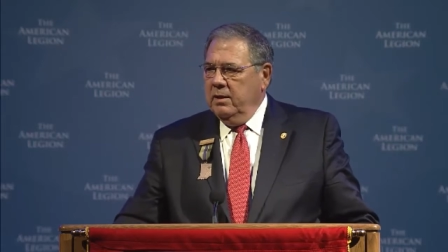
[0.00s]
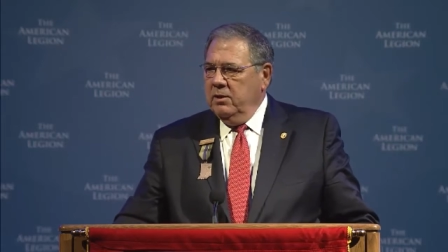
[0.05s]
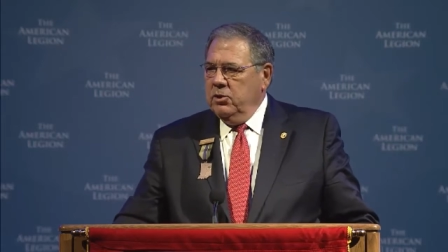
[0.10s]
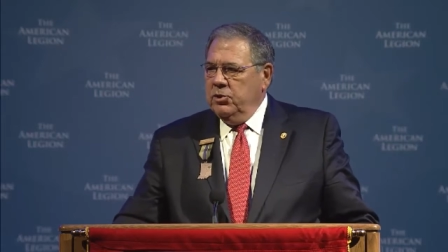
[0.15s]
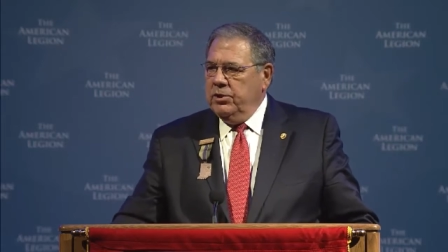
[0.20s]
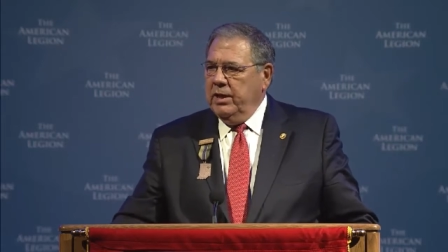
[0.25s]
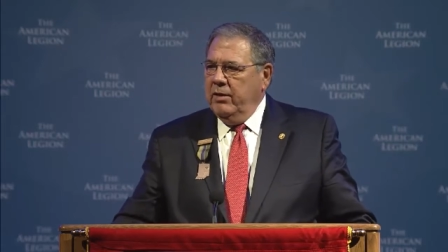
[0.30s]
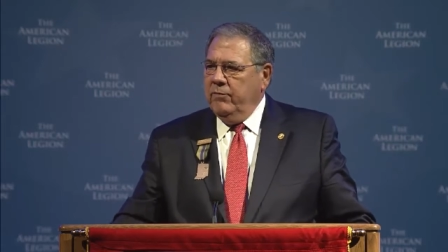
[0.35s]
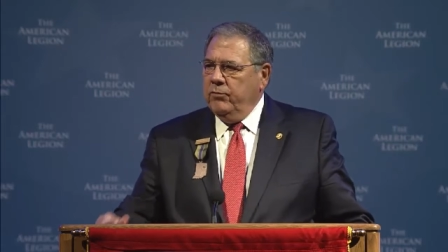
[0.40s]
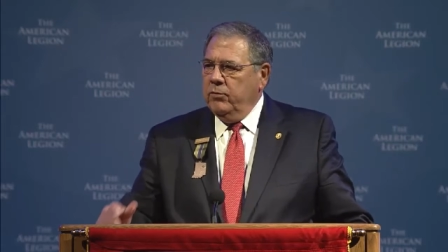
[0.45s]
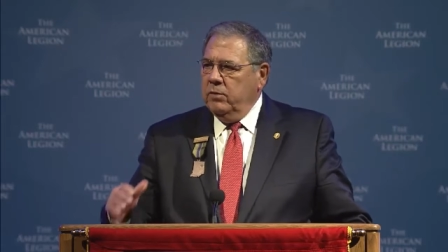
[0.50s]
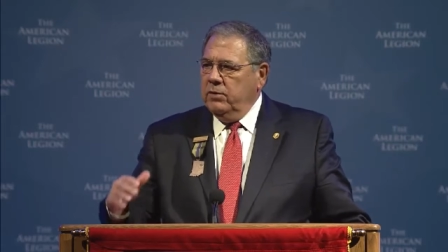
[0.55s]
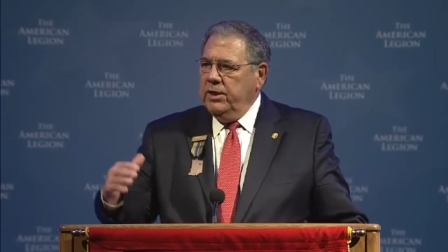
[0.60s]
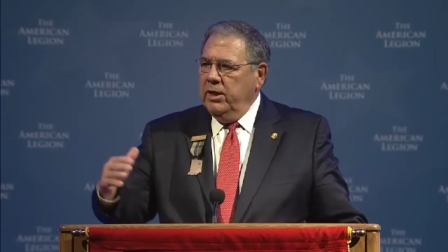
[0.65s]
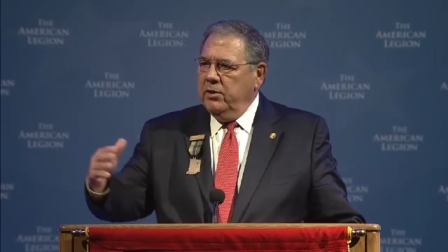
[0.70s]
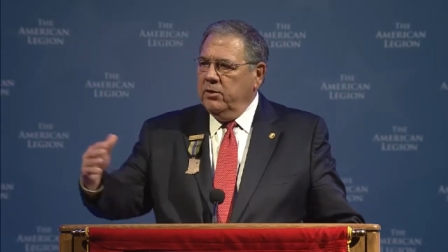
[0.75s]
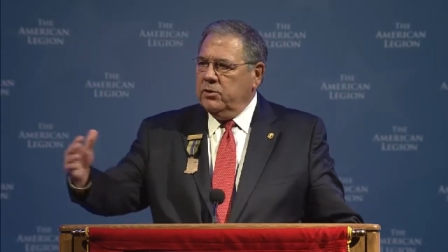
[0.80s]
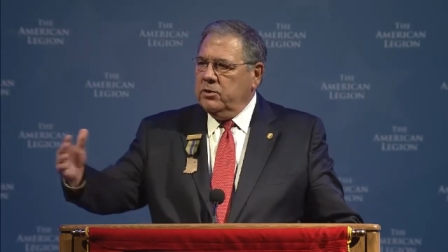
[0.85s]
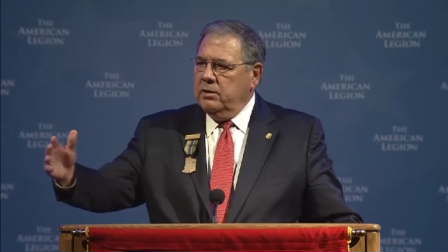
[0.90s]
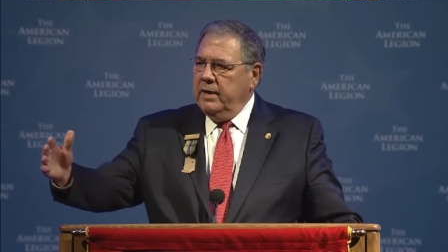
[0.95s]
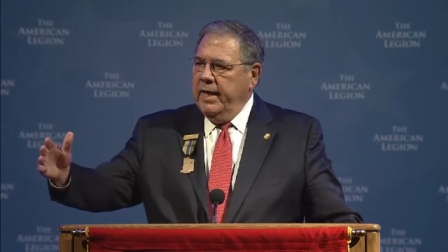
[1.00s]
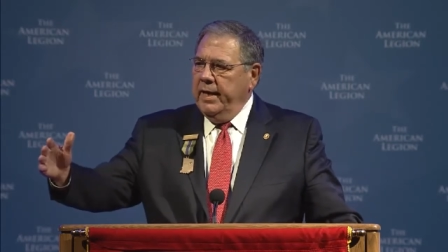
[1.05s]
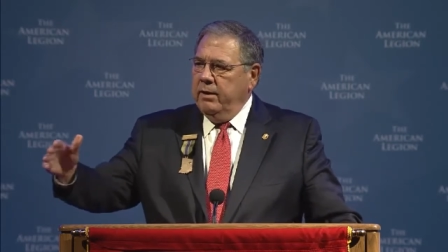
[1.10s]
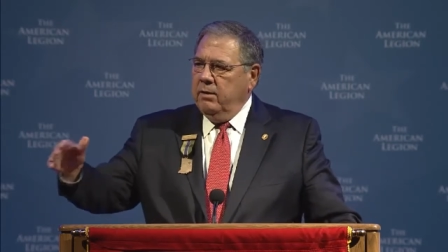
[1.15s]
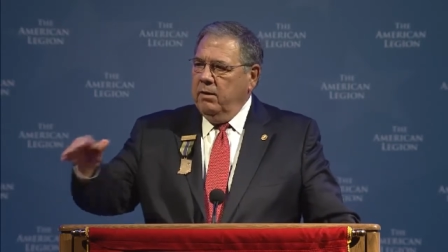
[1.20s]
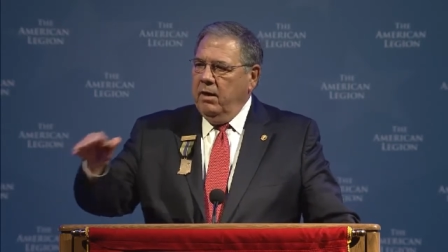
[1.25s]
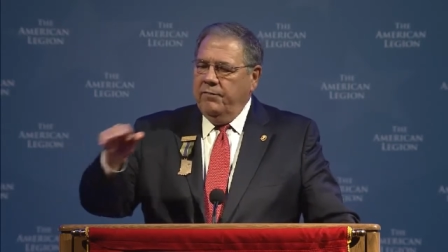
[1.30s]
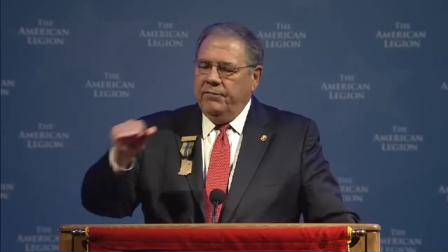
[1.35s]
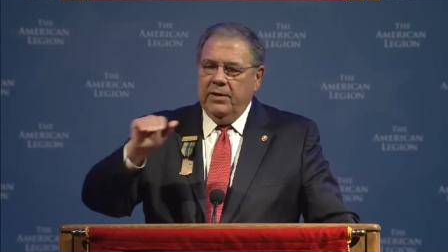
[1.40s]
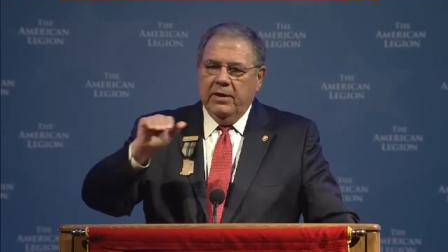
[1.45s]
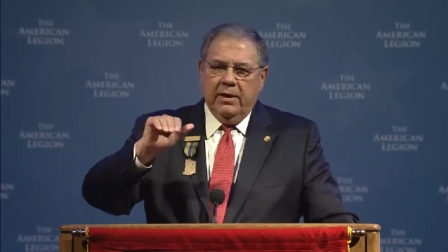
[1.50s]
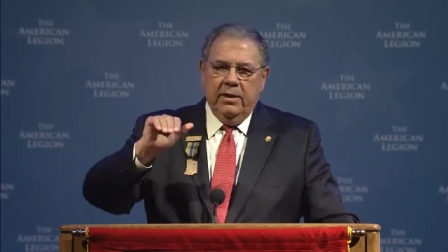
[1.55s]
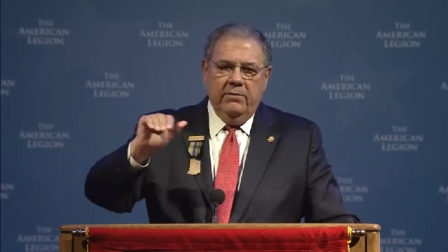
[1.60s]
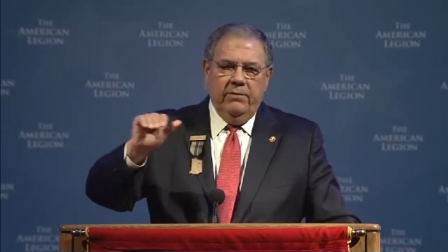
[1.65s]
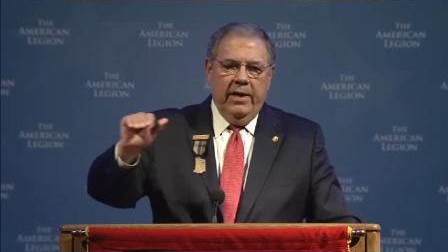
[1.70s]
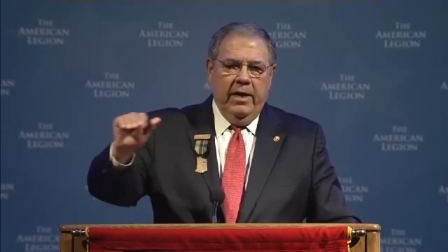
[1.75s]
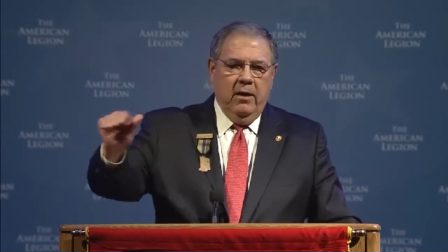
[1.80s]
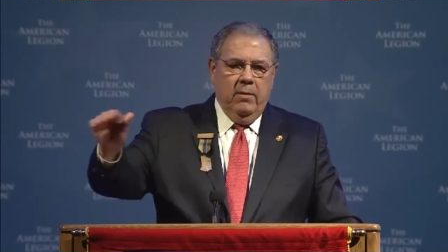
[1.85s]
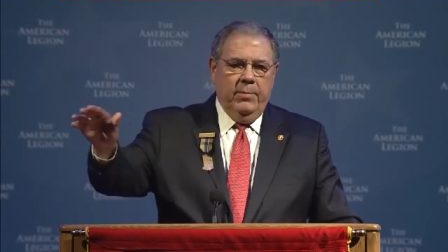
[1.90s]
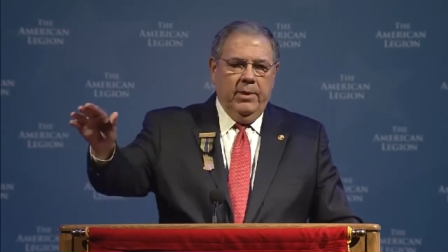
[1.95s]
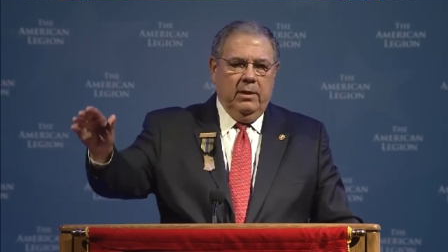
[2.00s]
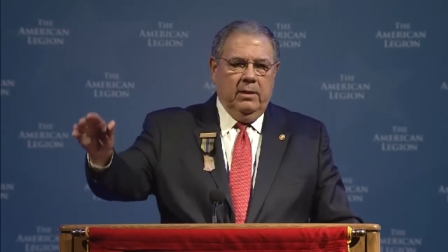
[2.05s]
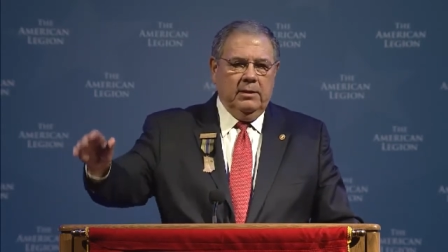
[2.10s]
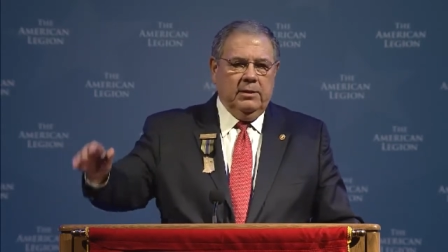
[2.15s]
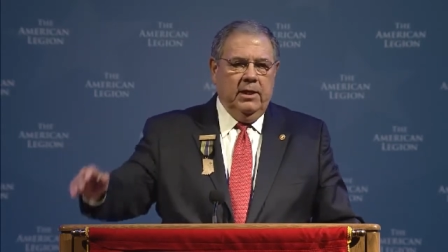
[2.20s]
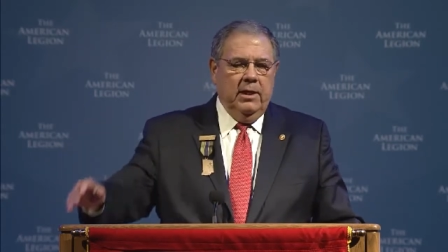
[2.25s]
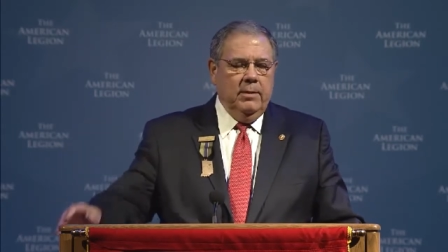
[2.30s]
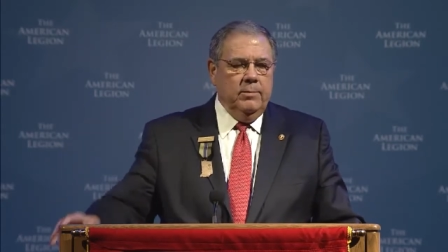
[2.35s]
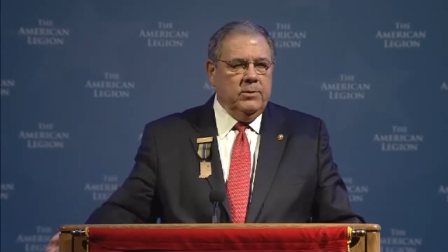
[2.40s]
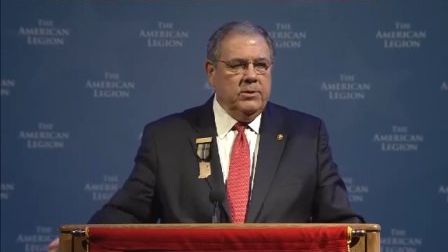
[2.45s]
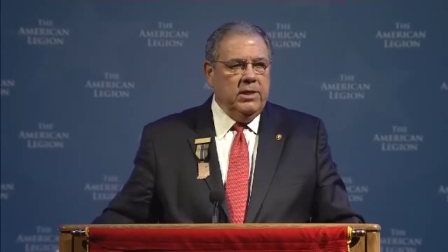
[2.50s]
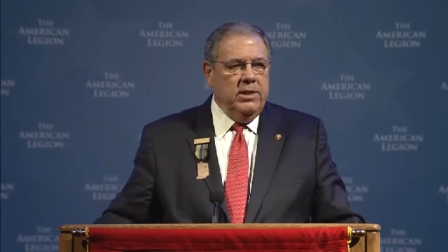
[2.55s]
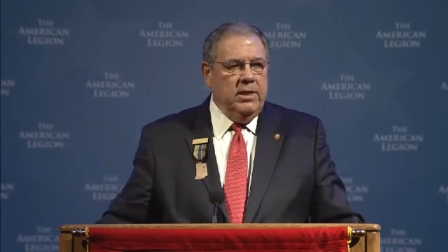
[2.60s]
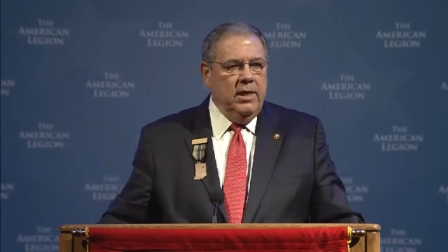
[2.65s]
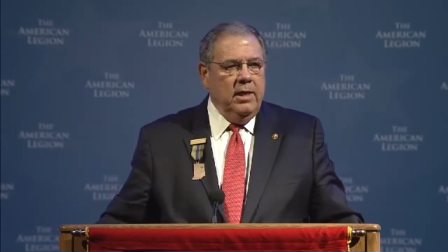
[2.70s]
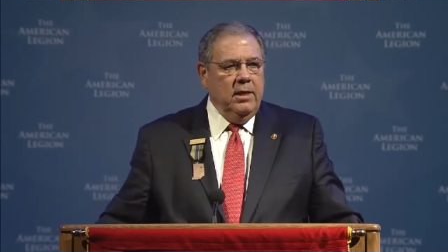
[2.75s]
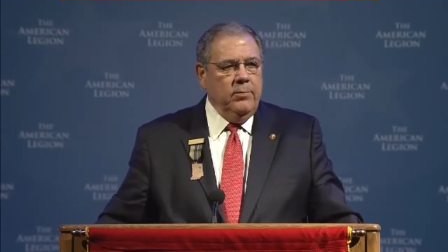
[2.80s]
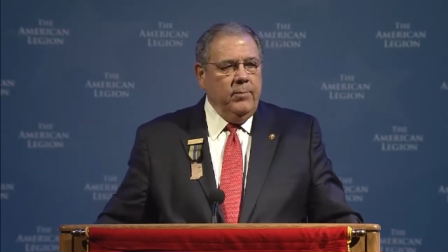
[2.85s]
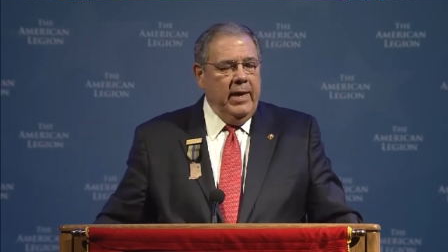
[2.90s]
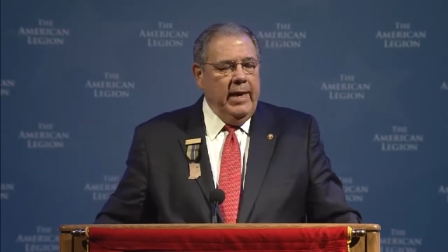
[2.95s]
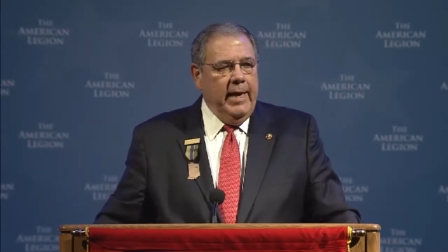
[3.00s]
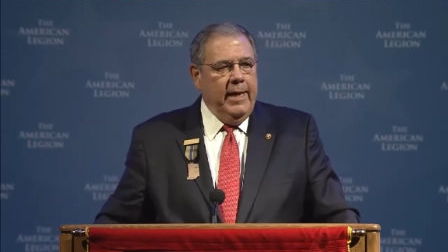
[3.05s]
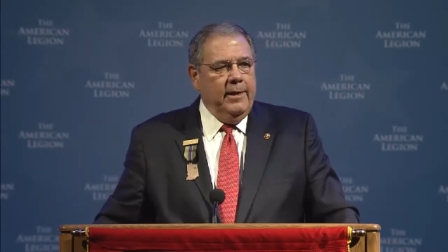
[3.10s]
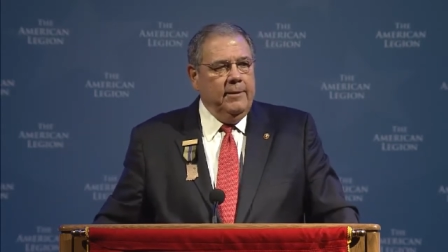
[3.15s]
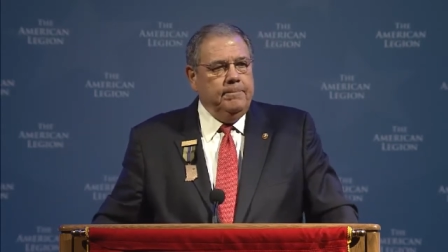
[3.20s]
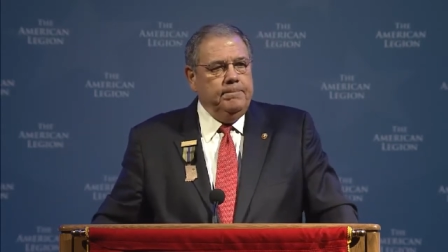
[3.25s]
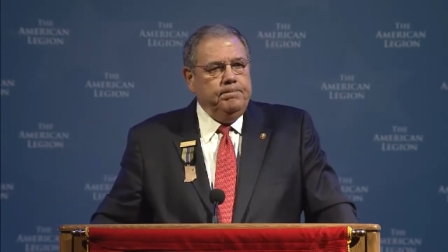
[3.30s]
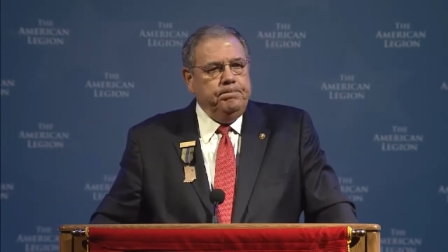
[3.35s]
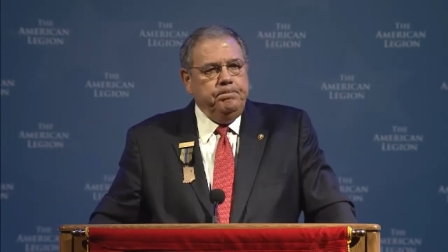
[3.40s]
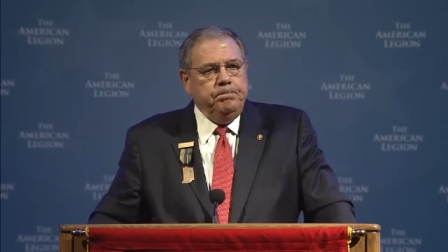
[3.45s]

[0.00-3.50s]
several years later, off the conveyor belt comes a young man